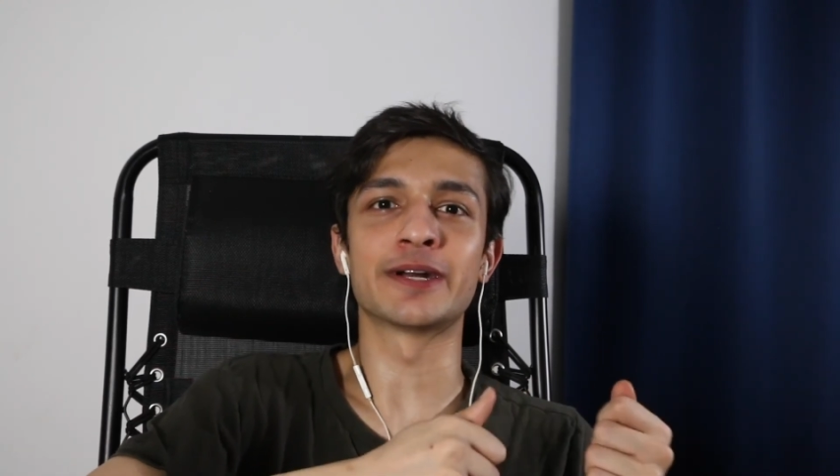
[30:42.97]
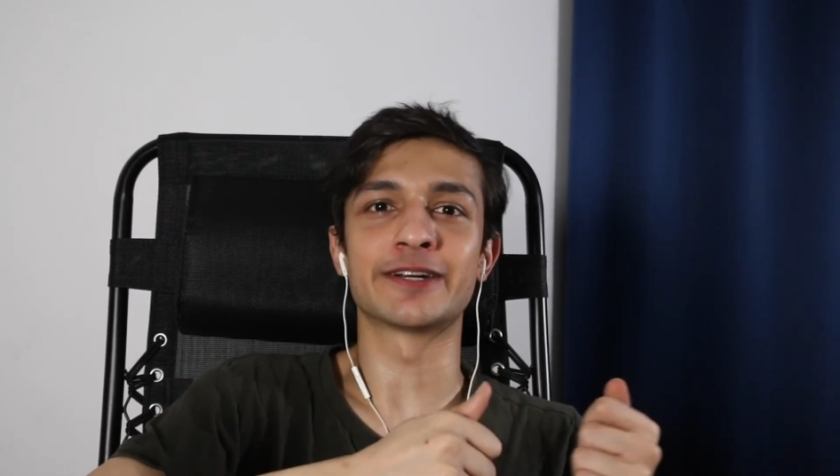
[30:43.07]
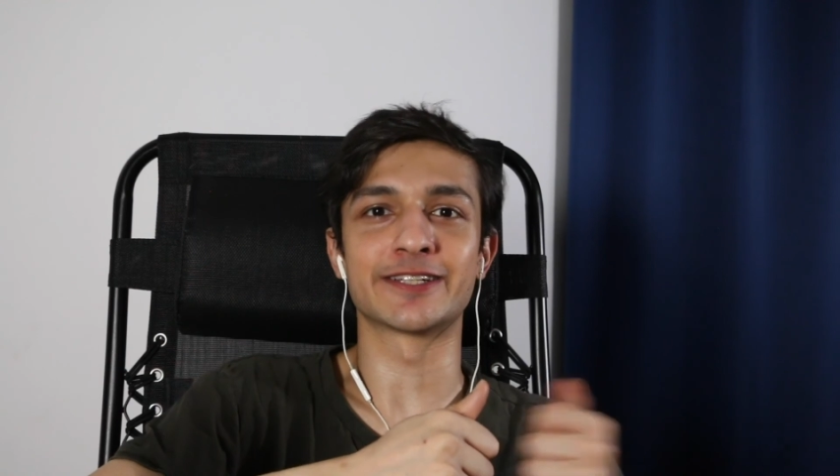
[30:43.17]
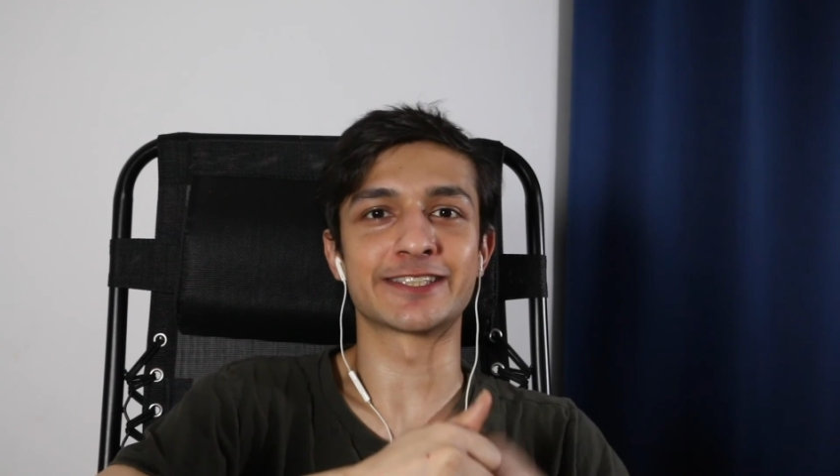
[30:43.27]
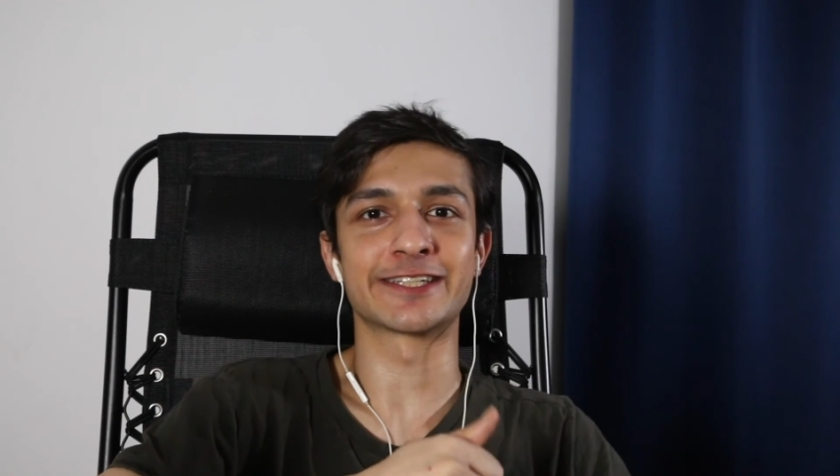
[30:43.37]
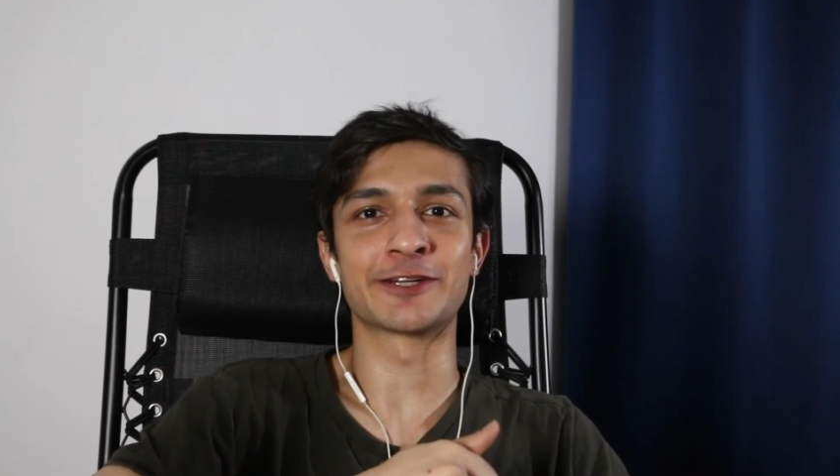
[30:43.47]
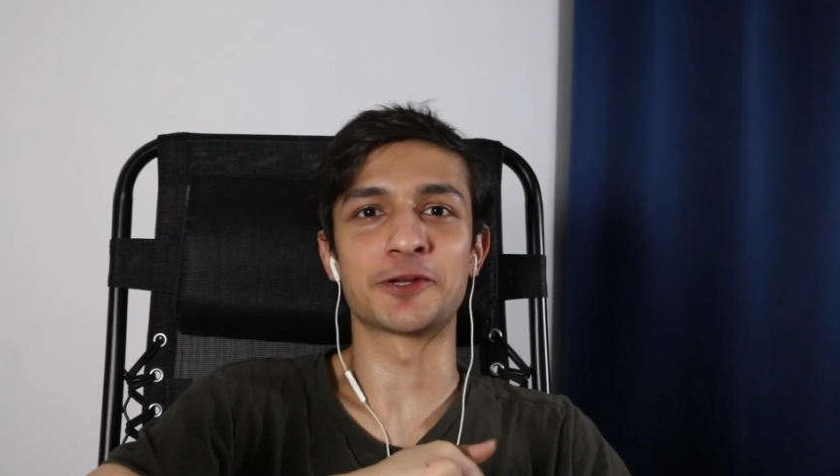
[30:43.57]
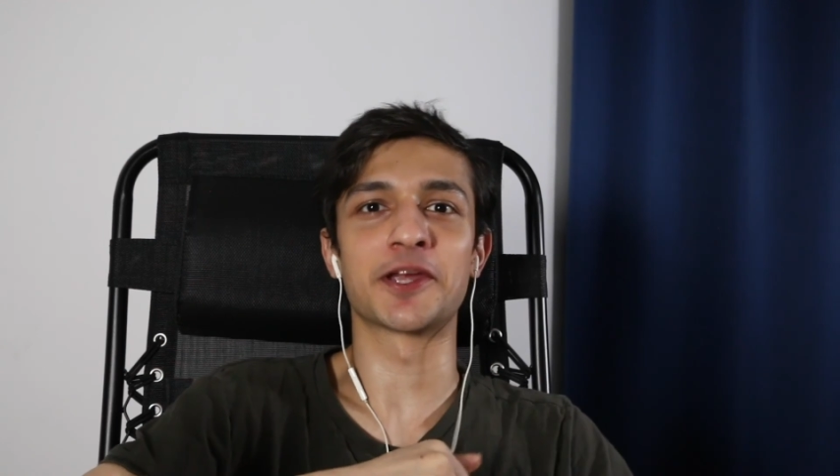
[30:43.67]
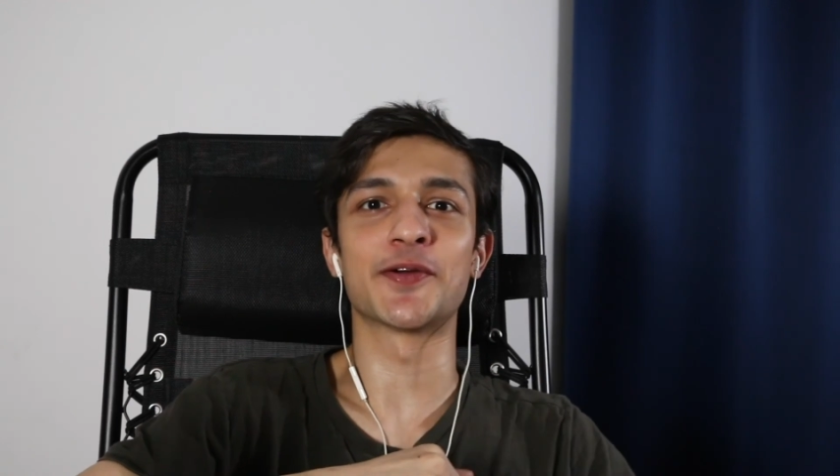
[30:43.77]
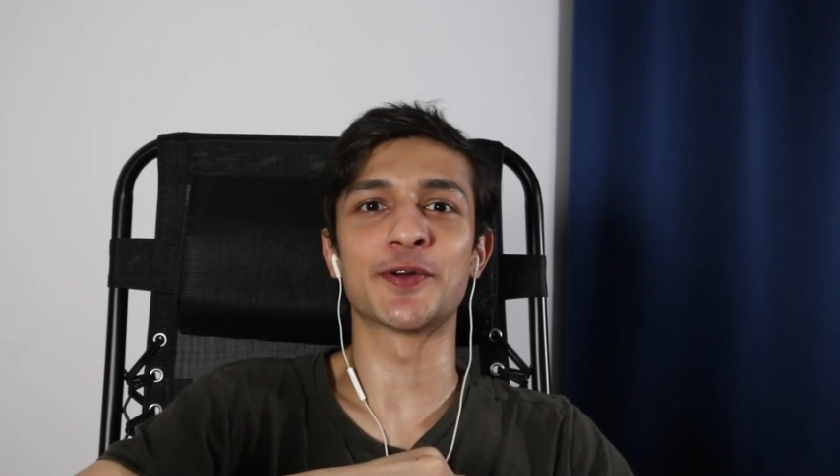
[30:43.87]
interesting
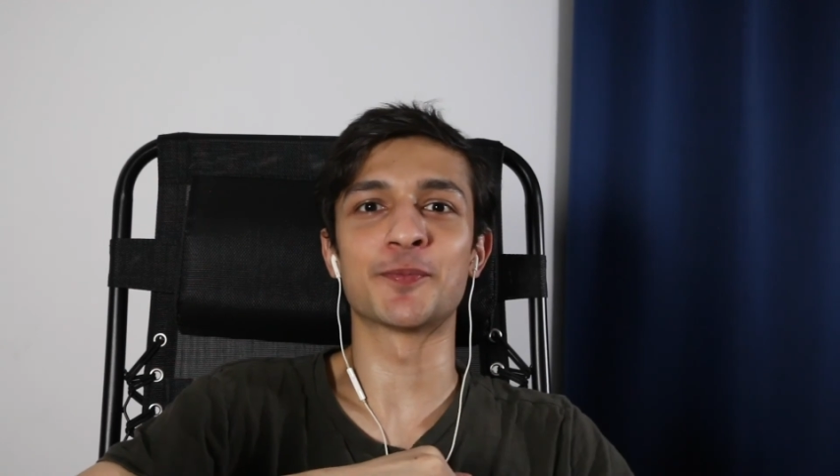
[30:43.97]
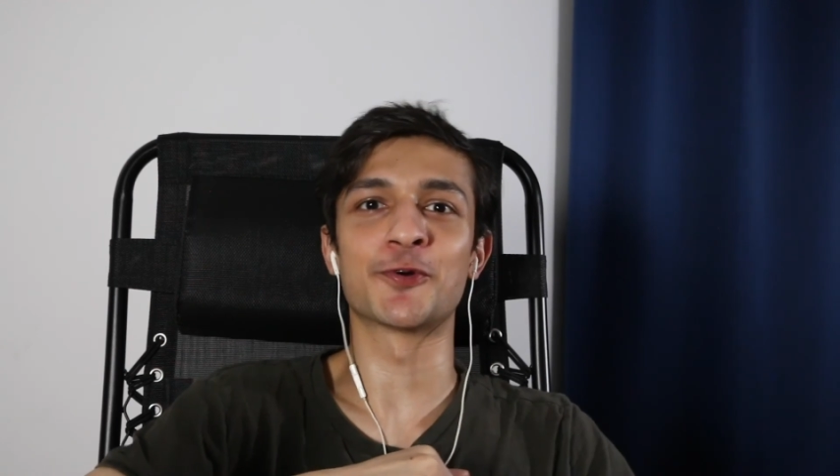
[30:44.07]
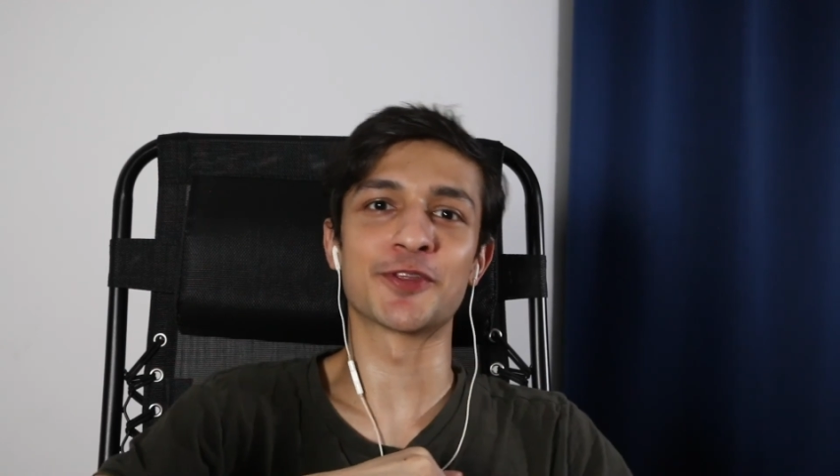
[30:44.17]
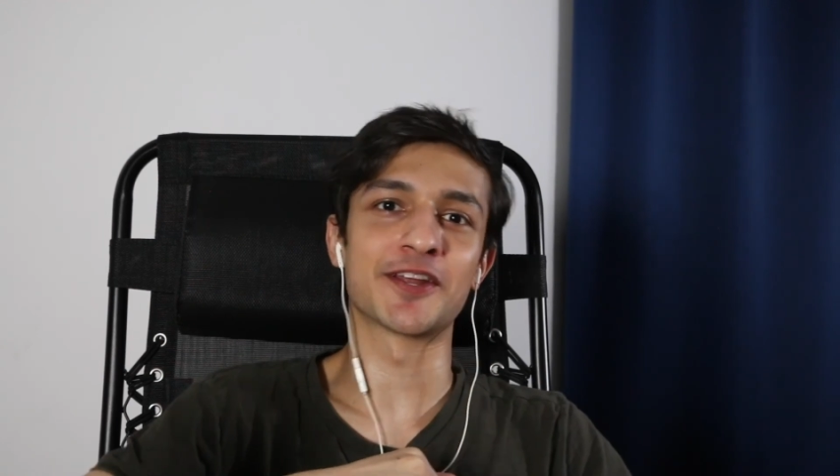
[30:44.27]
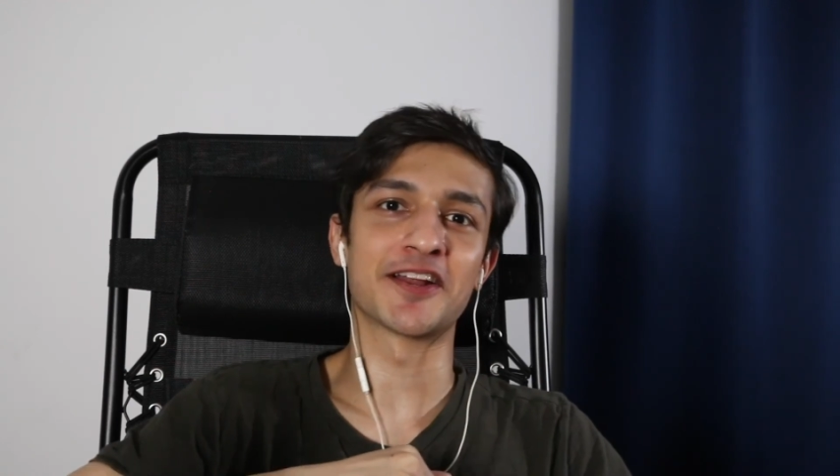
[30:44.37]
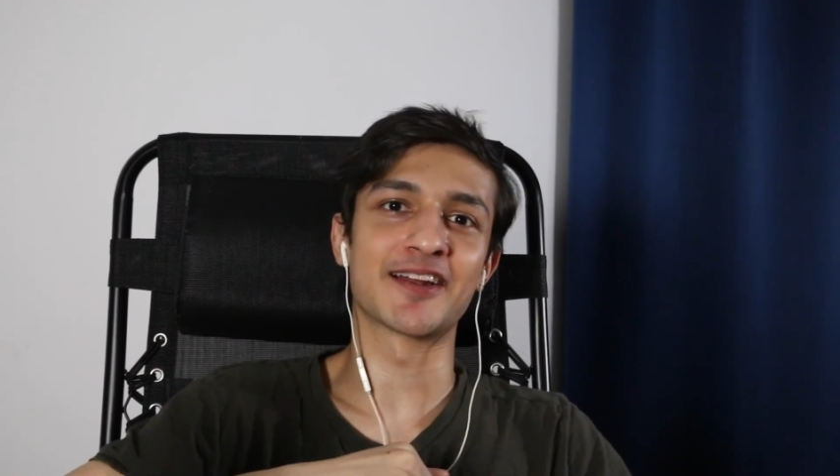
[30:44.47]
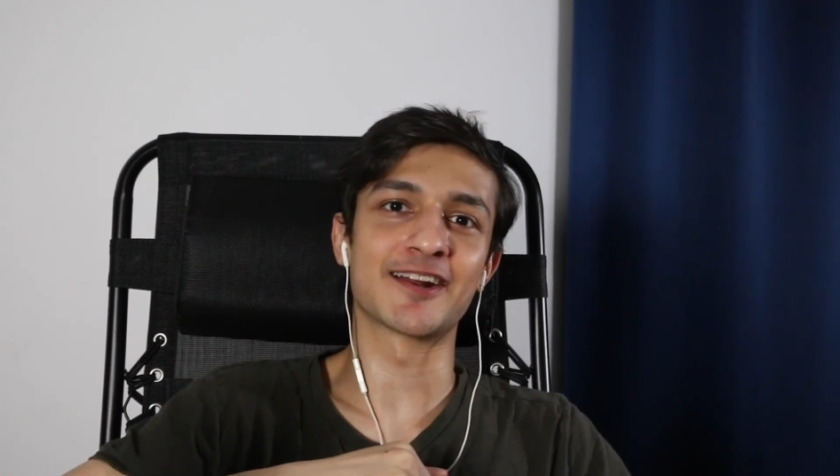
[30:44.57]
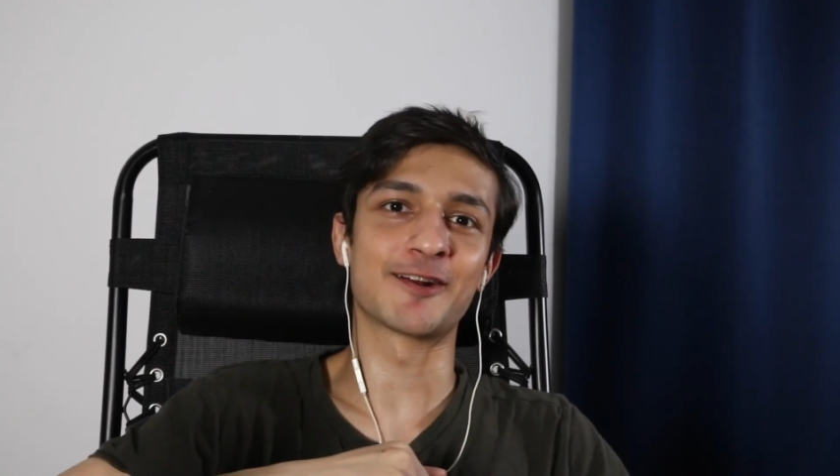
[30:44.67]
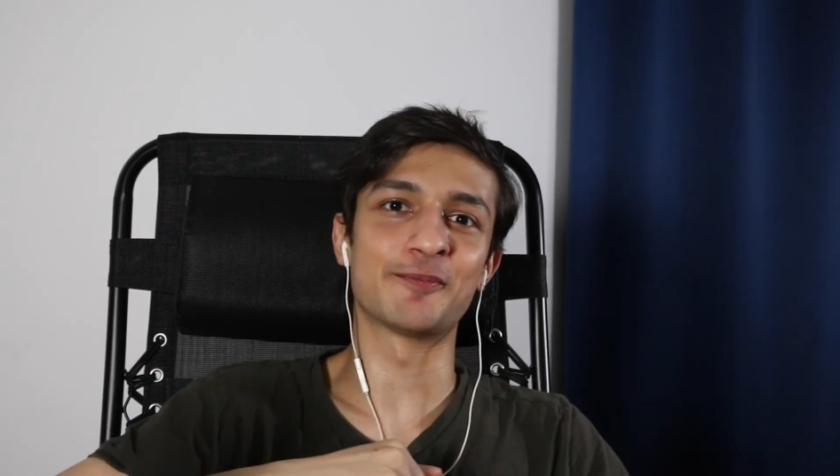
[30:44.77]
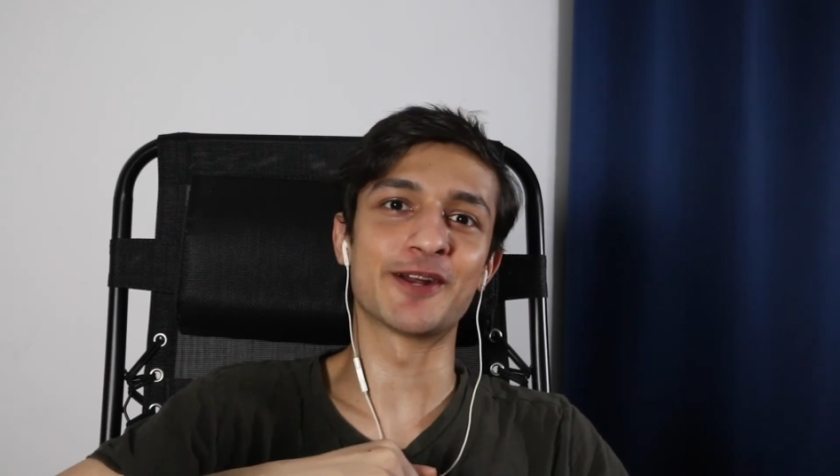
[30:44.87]
to give it more than a
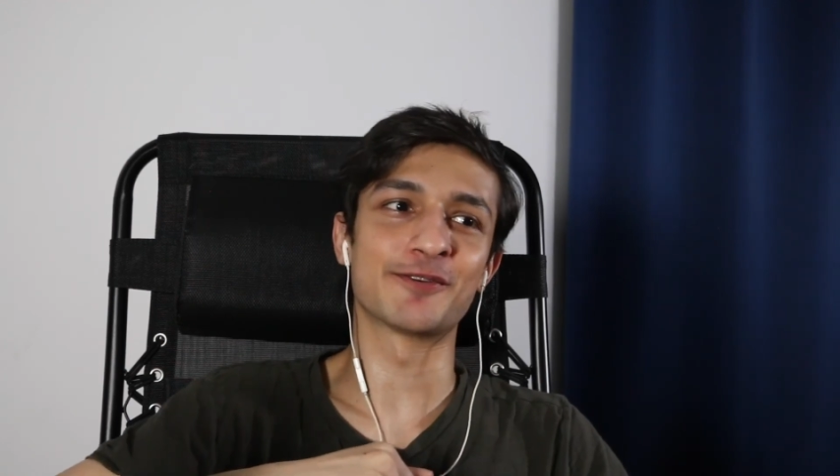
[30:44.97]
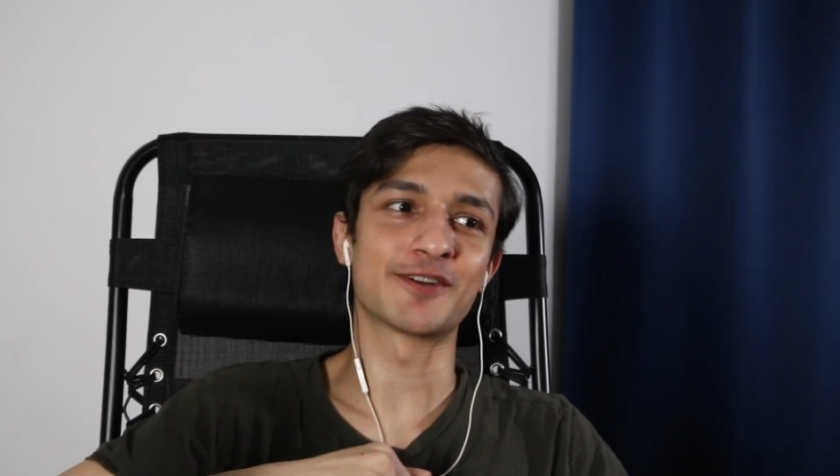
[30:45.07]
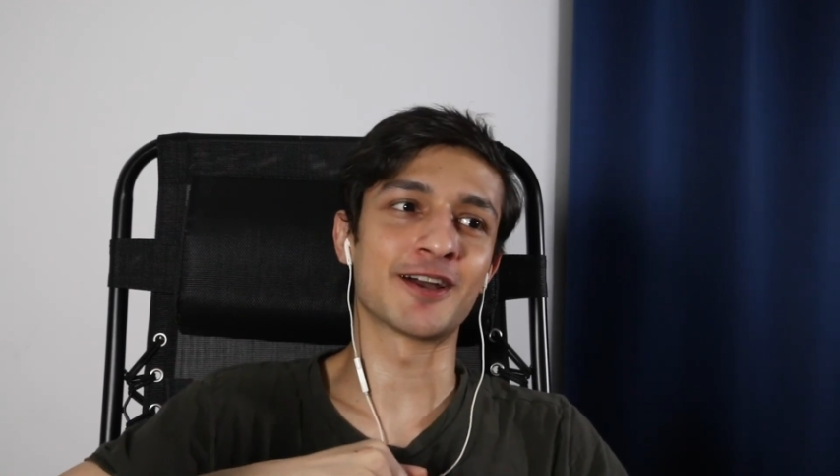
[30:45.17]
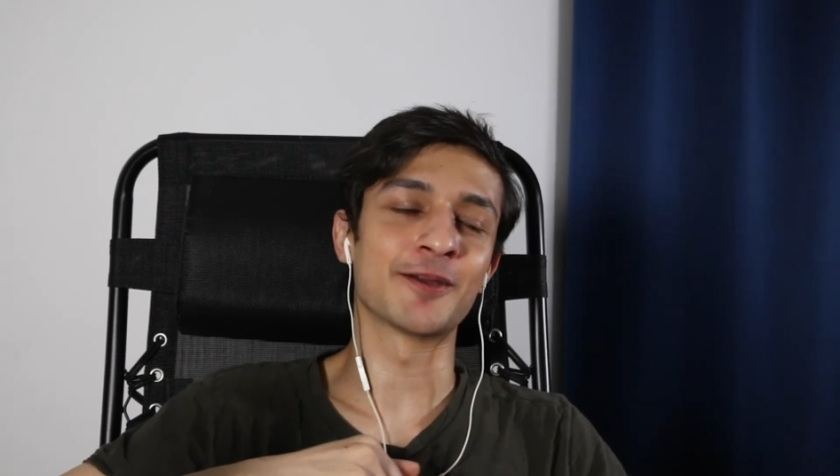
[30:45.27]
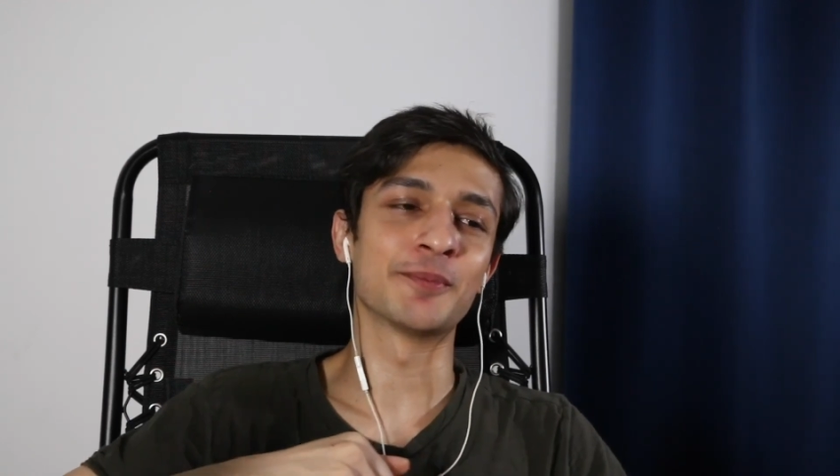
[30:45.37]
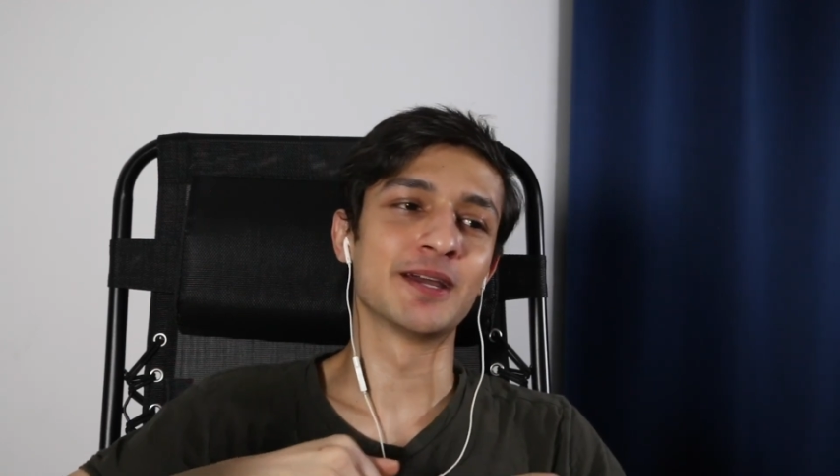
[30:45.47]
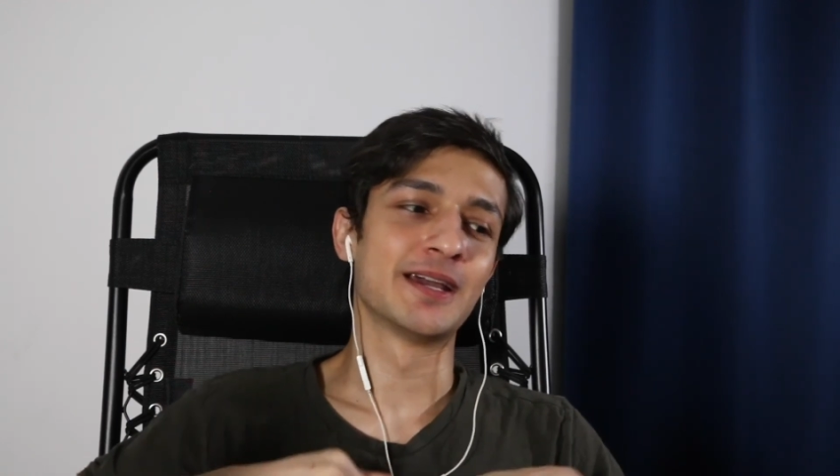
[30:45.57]
little bit of time.